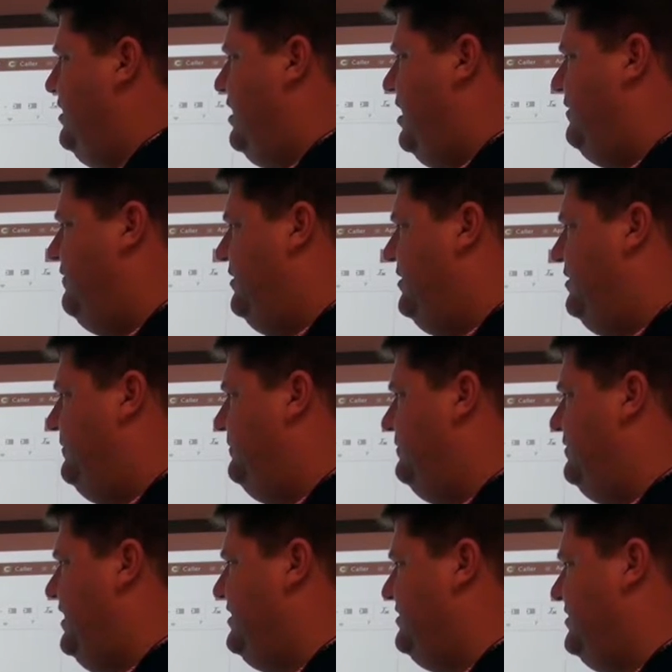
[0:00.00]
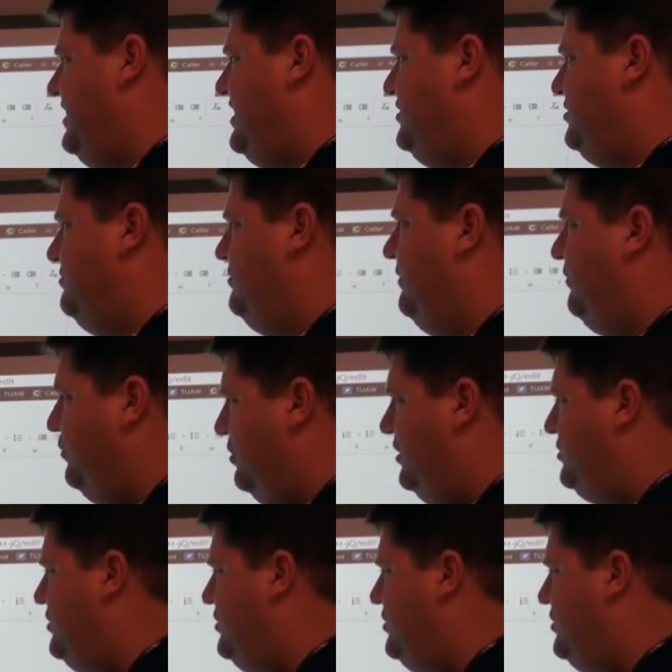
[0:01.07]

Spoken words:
of a hesitation before